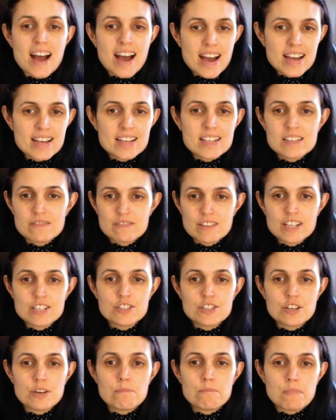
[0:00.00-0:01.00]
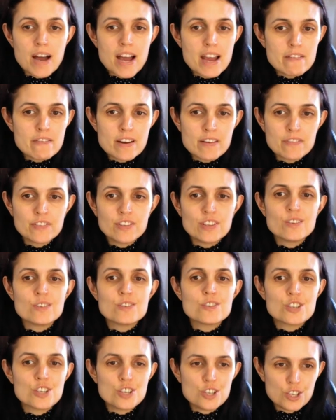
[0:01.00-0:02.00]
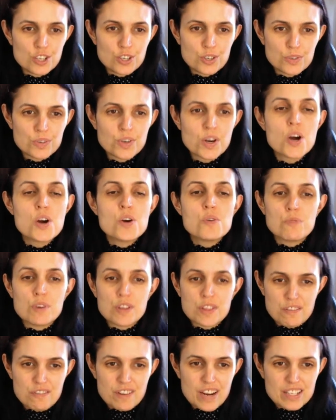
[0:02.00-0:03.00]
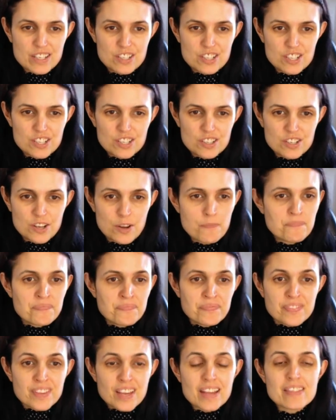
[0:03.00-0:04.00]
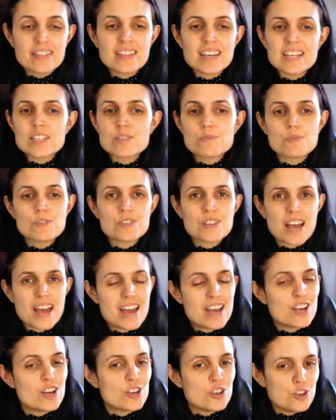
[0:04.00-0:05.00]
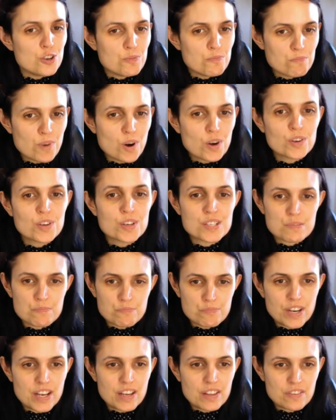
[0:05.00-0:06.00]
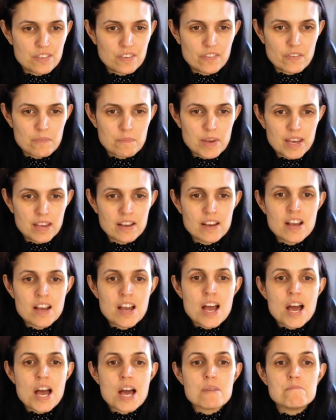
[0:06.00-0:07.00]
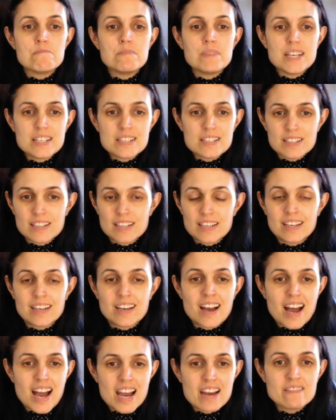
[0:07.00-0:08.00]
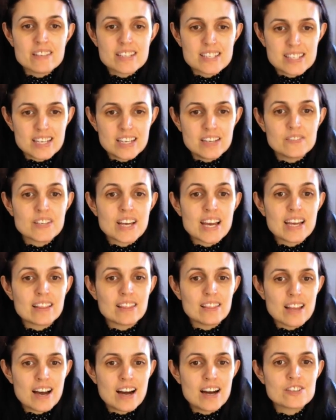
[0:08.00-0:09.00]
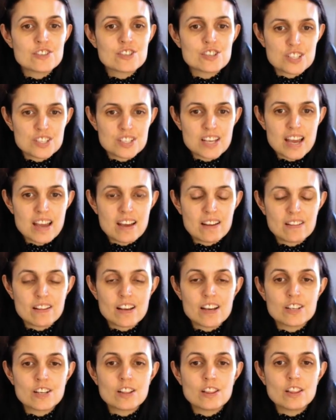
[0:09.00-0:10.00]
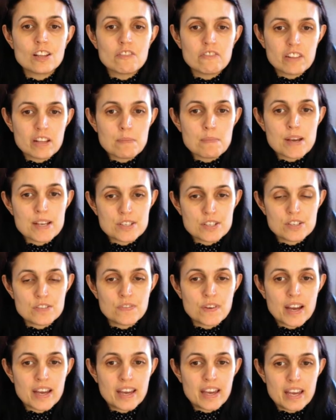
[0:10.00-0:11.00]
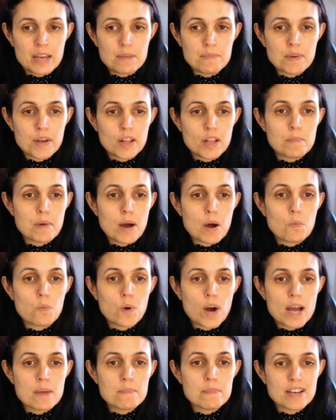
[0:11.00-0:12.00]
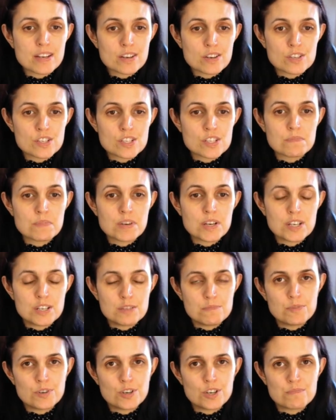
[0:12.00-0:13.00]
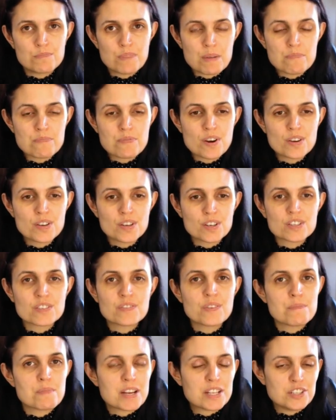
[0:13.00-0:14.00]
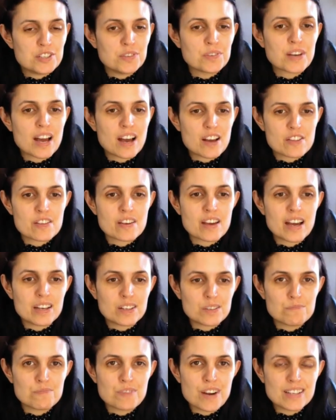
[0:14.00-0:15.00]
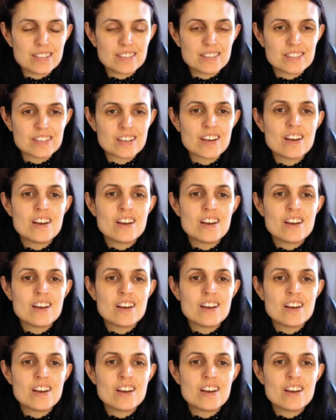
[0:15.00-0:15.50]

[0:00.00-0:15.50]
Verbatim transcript: I surrender my revenue to you with gratitude. And this was a humongous breakthrough for me. Immediately, I received a large sale and a lovely message via email about why my customer had bought my product for my new Kath Kyle brand.